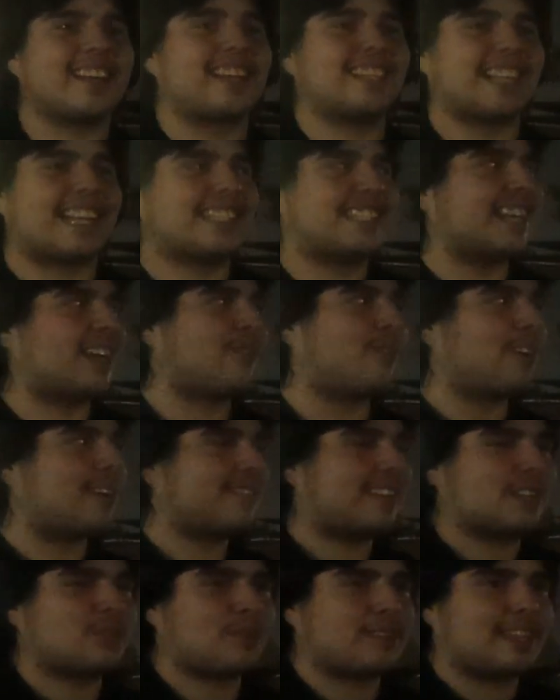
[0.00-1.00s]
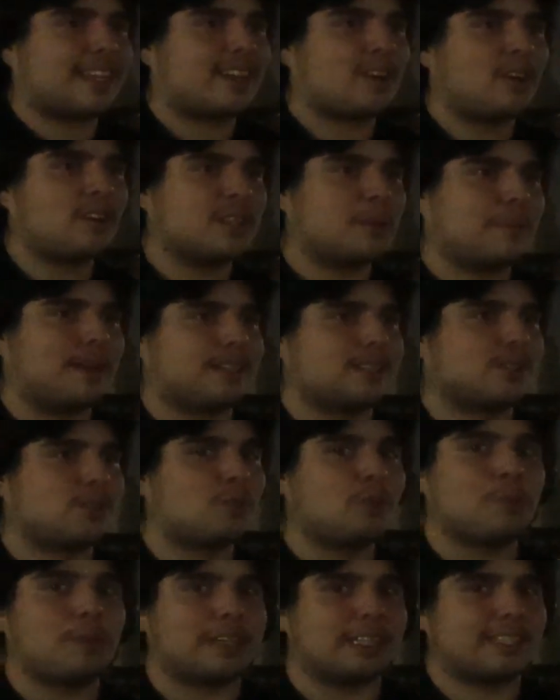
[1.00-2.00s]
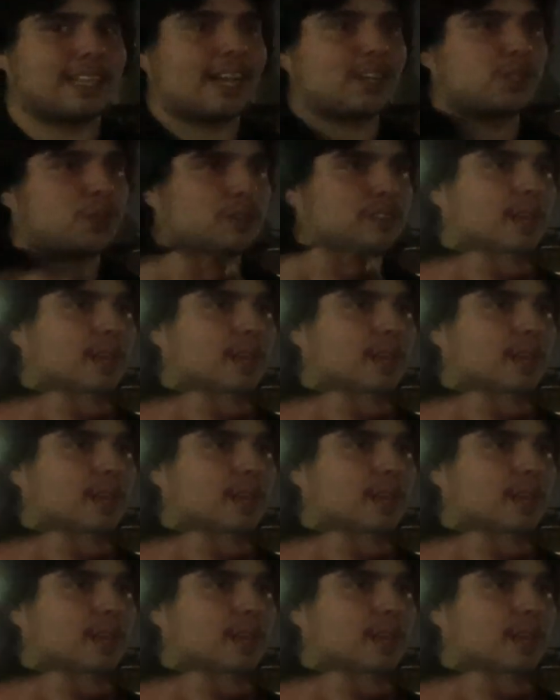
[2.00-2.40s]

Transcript: Because uh, I said, what if that's what they called him at school, but his actual